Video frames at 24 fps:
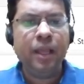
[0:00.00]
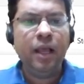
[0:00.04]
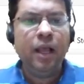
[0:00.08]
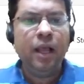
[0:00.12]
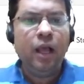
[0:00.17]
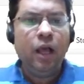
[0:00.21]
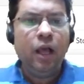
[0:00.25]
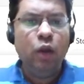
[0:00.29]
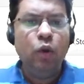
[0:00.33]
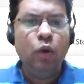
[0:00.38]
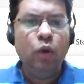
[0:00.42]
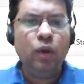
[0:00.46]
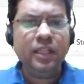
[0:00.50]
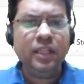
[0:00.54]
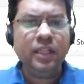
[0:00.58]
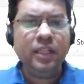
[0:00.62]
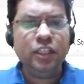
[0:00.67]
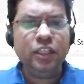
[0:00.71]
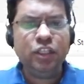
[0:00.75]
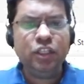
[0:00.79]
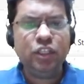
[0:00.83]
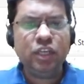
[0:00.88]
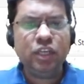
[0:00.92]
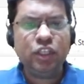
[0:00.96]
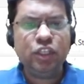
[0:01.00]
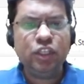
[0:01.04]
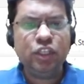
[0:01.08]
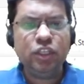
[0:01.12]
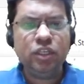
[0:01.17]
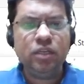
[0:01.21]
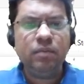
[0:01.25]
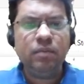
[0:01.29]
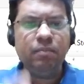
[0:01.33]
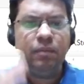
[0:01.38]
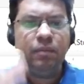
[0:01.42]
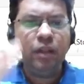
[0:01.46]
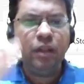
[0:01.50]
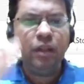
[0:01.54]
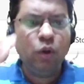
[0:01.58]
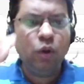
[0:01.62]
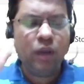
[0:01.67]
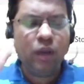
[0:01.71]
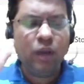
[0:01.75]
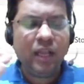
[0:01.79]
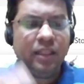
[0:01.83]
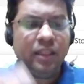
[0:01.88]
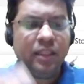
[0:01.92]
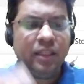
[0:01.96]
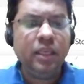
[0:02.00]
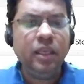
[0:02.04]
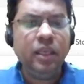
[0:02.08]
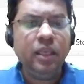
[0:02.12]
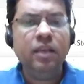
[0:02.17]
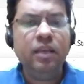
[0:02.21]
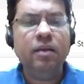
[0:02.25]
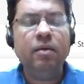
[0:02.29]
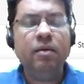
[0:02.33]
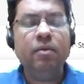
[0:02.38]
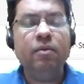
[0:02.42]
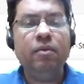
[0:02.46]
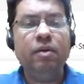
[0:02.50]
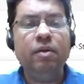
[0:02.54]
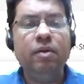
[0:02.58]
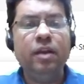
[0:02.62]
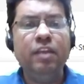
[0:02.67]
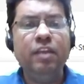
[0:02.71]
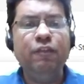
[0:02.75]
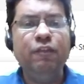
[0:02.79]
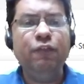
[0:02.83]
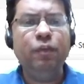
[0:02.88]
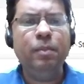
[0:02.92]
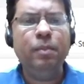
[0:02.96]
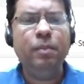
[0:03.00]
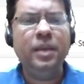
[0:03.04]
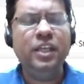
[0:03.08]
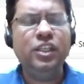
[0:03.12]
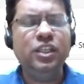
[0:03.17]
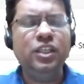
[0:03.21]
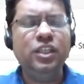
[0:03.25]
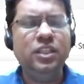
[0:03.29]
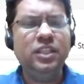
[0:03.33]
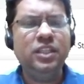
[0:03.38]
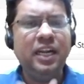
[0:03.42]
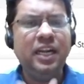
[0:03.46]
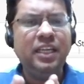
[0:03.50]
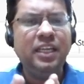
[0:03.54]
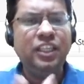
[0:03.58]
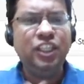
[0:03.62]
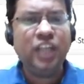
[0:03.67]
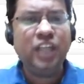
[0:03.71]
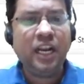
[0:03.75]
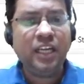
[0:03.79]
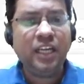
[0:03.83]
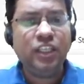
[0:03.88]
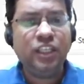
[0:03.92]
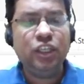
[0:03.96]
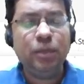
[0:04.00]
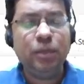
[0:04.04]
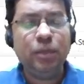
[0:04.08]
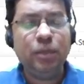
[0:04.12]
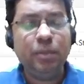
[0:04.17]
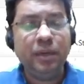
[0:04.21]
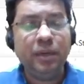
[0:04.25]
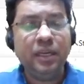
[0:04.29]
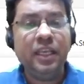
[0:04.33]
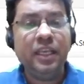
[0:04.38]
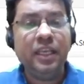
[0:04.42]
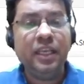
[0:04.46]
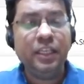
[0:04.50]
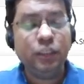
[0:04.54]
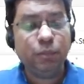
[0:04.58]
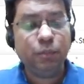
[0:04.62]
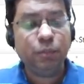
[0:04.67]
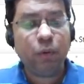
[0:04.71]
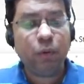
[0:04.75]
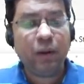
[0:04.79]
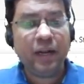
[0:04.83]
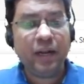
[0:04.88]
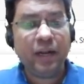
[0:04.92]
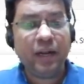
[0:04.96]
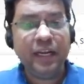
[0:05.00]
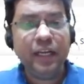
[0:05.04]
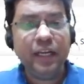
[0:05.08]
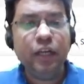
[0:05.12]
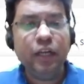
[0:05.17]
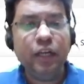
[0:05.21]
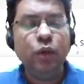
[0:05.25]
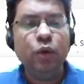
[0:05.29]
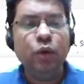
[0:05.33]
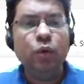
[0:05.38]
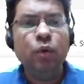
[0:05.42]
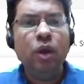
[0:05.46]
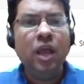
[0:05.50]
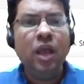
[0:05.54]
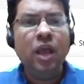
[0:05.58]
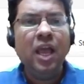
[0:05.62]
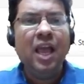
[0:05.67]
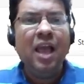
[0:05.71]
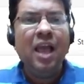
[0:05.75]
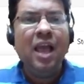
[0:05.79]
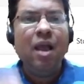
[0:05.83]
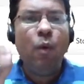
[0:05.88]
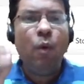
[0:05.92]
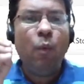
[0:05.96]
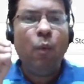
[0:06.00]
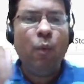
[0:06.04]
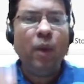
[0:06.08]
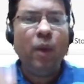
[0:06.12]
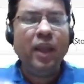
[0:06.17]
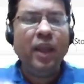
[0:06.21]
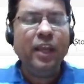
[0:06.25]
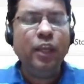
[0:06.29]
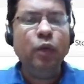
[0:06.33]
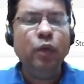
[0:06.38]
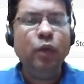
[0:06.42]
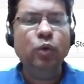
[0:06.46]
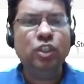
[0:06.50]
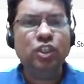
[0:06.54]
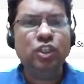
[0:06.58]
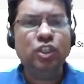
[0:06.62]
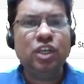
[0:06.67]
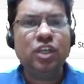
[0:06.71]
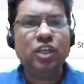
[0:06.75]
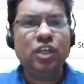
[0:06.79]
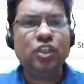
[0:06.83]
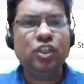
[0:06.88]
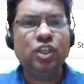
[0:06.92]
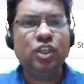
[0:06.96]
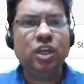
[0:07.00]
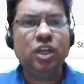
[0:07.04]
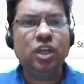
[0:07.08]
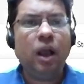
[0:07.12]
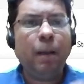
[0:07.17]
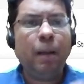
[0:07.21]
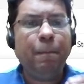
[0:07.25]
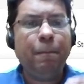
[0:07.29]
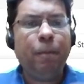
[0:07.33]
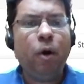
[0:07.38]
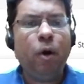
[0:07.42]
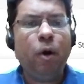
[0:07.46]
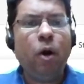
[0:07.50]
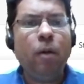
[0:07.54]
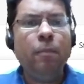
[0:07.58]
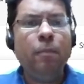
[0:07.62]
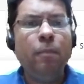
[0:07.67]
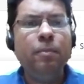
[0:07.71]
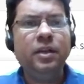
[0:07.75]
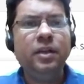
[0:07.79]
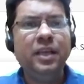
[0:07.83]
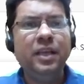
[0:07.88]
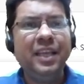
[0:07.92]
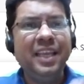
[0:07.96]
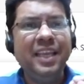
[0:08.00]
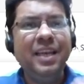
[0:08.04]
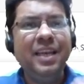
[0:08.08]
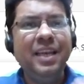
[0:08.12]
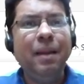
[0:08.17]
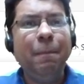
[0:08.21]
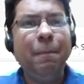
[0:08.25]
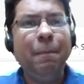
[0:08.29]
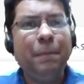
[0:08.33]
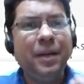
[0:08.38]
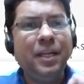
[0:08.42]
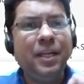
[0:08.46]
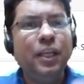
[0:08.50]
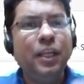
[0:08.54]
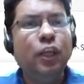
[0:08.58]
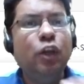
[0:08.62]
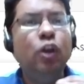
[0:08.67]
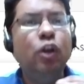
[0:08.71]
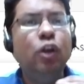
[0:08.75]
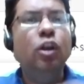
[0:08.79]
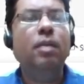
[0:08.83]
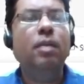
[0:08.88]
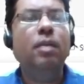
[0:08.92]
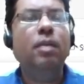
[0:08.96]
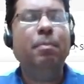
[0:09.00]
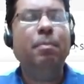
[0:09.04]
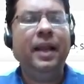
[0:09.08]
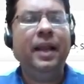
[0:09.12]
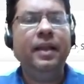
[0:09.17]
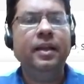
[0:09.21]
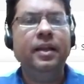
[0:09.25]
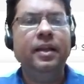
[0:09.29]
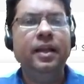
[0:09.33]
Look at the structure, look at the information that ChatGPT is providing to you when you structure a prompt in a particular manner.